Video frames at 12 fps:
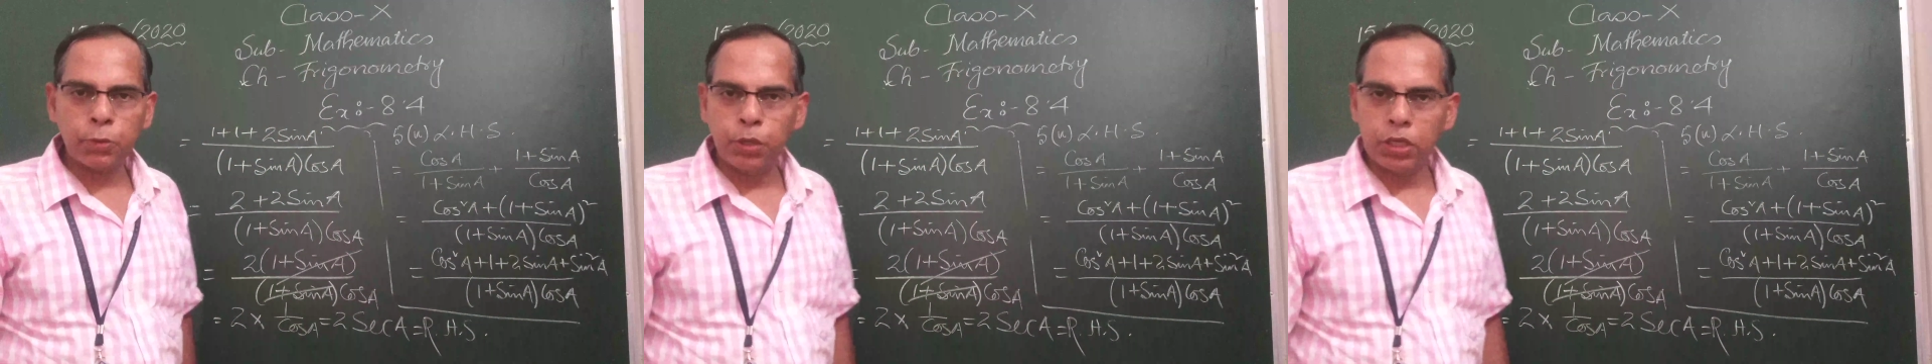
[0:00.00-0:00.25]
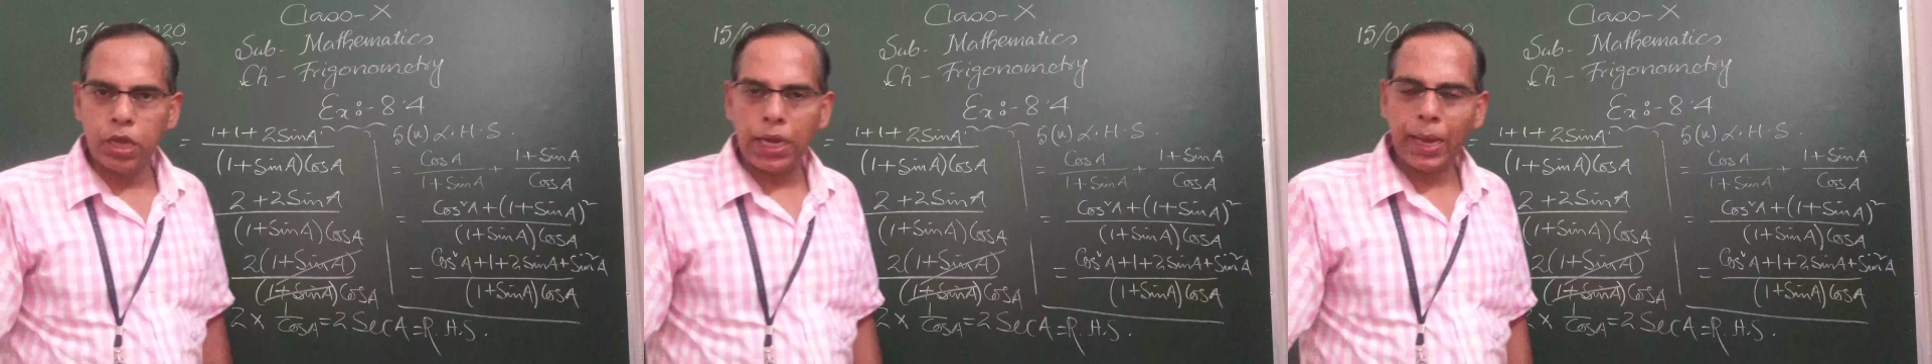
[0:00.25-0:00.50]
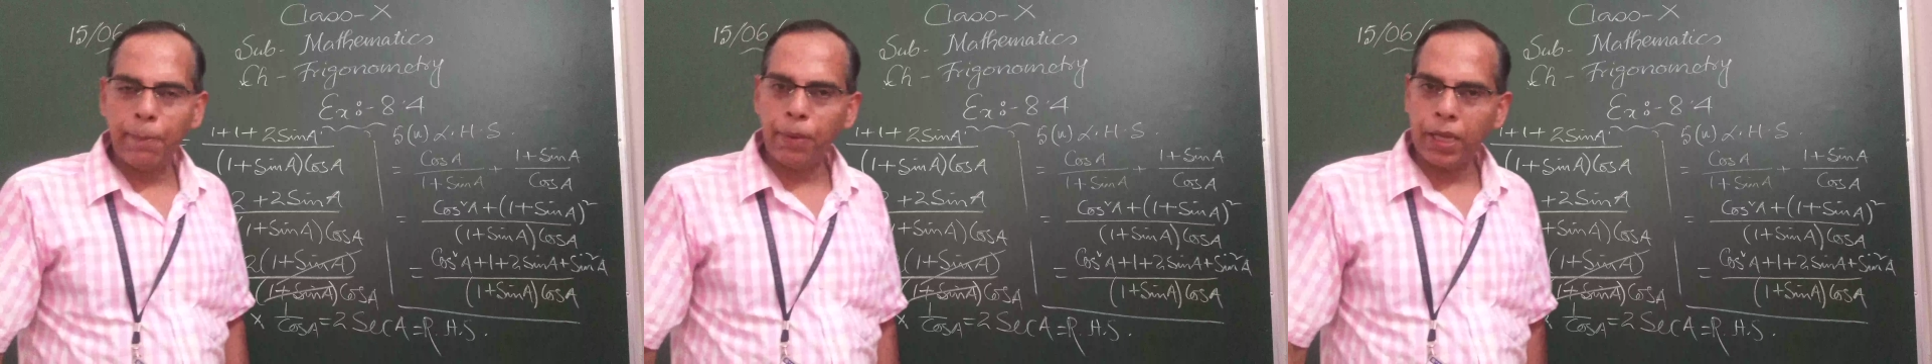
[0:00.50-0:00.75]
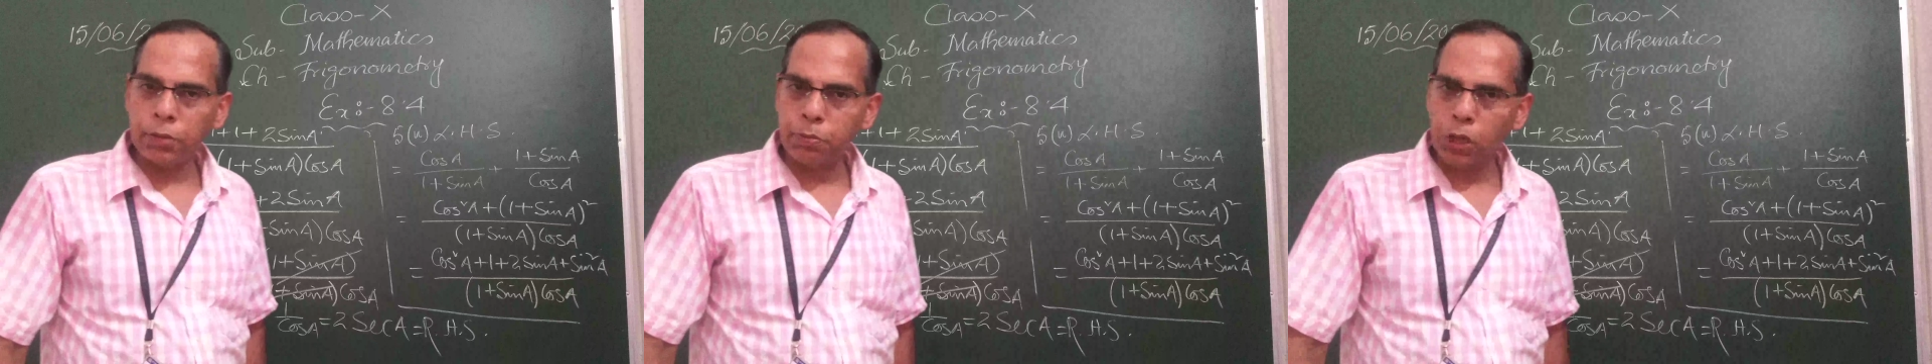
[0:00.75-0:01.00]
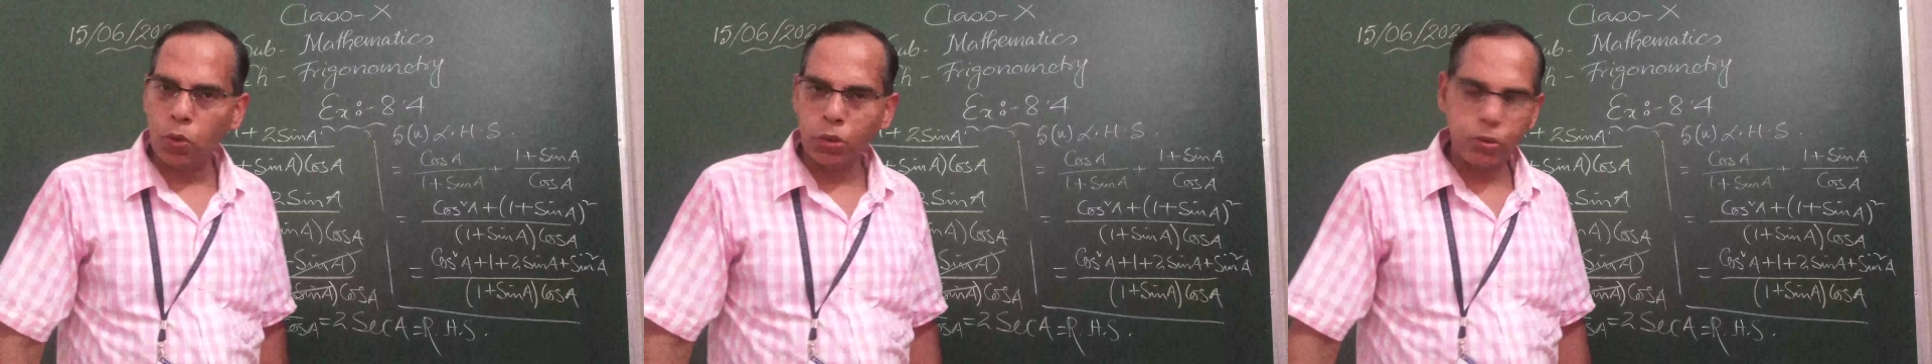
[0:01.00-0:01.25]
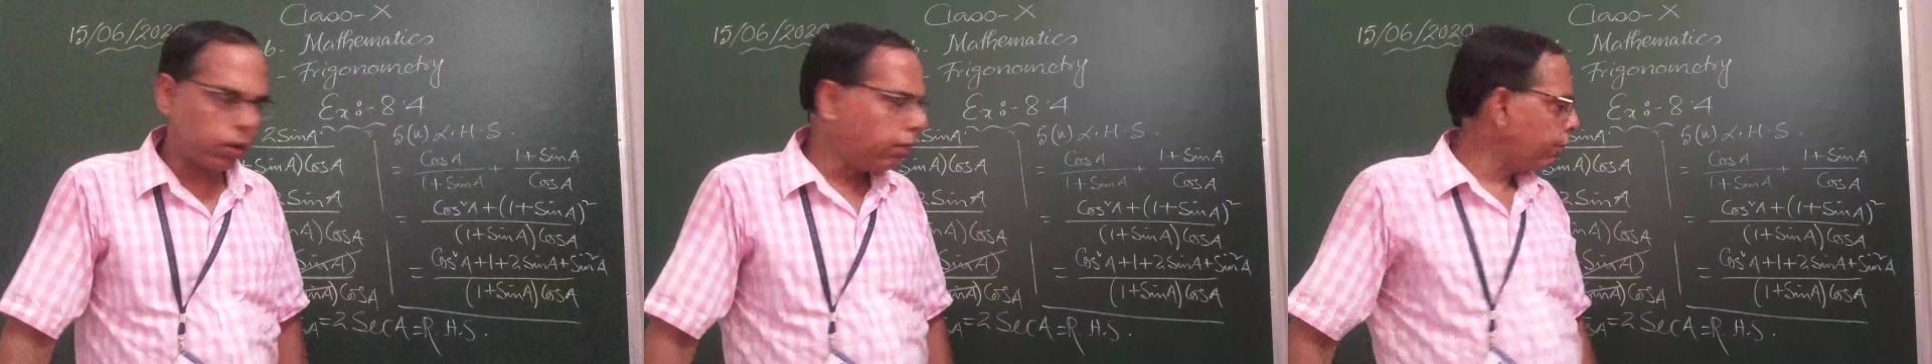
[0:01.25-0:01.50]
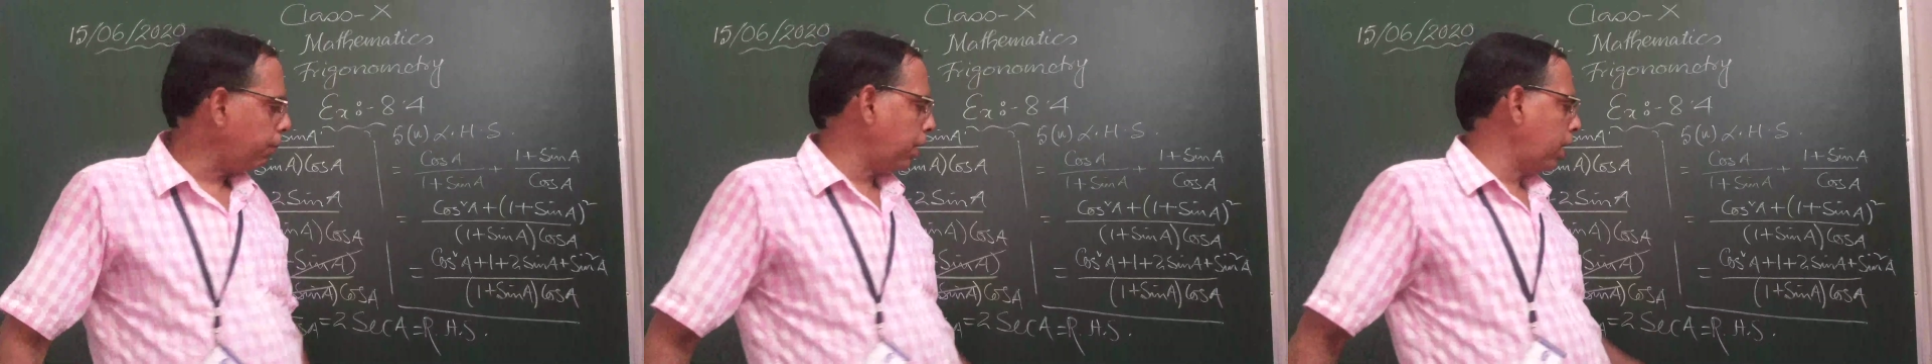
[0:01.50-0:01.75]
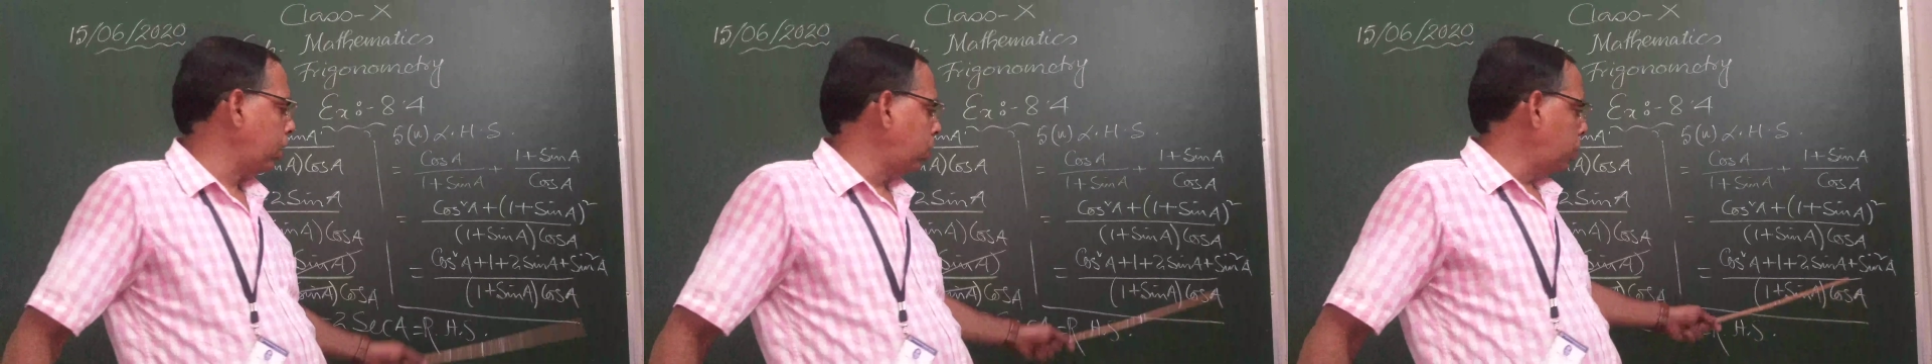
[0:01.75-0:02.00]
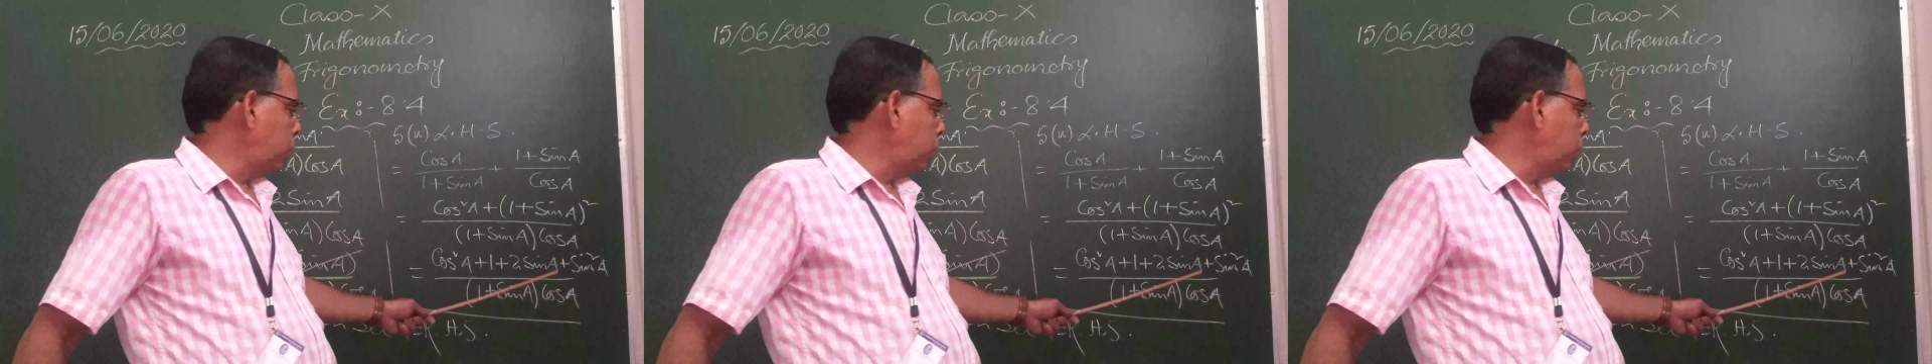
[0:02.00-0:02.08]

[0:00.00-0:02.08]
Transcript: b, a plus b whole square formula.